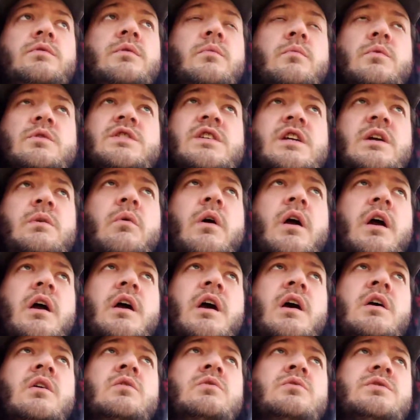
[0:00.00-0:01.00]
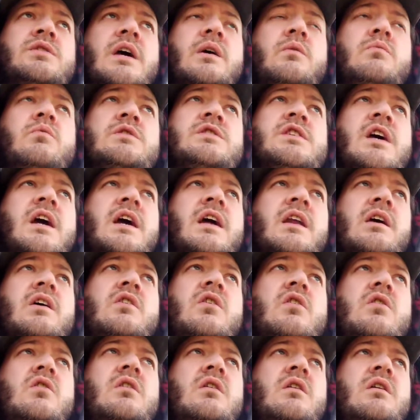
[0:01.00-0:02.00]
we'll see where it goes. Like, once I get a
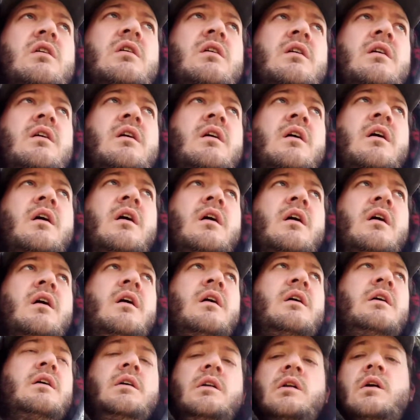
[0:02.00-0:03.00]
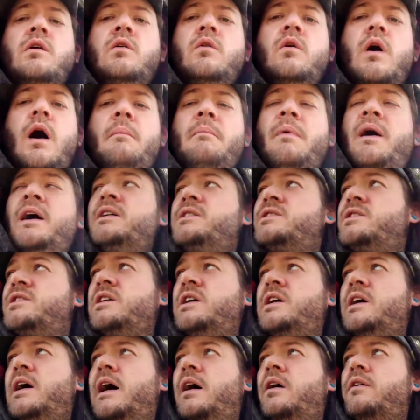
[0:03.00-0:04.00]
car, you know, I might
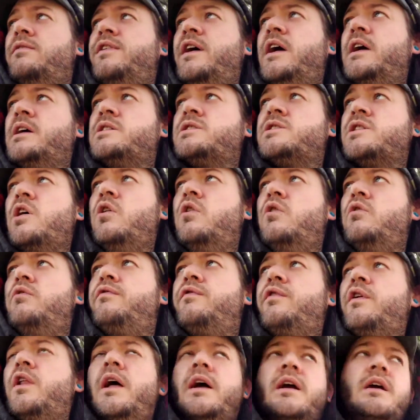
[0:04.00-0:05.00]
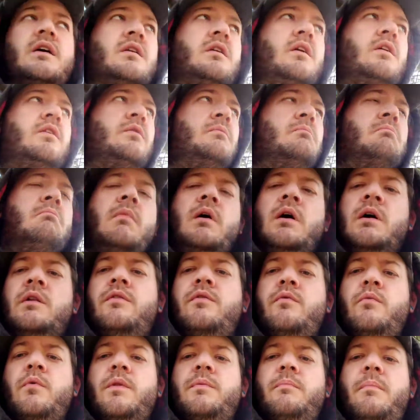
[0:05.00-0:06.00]
see how things go for like another
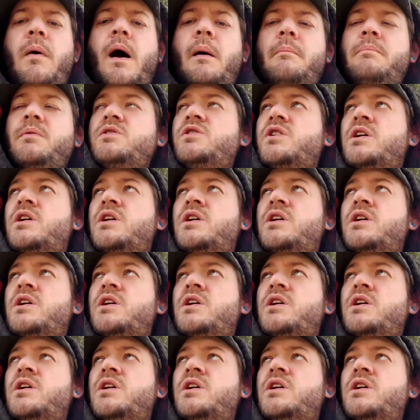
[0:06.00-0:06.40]
month with Papa